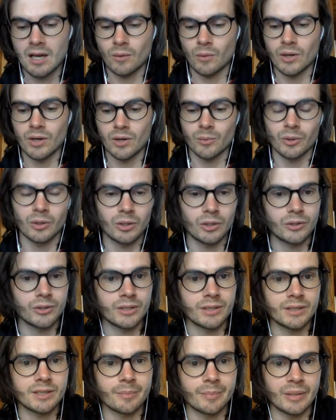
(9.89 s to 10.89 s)
where we're
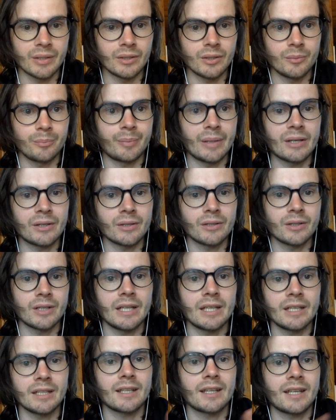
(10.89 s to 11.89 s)
learning to build better
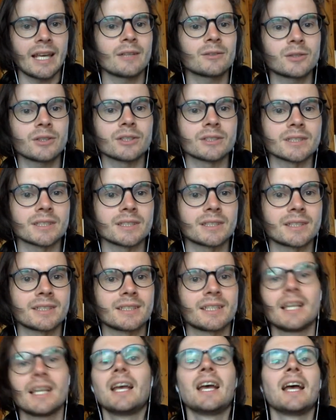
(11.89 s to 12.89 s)

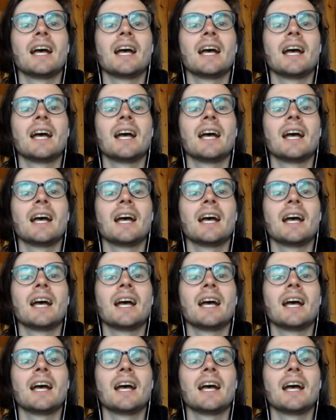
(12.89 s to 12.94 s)
encounters.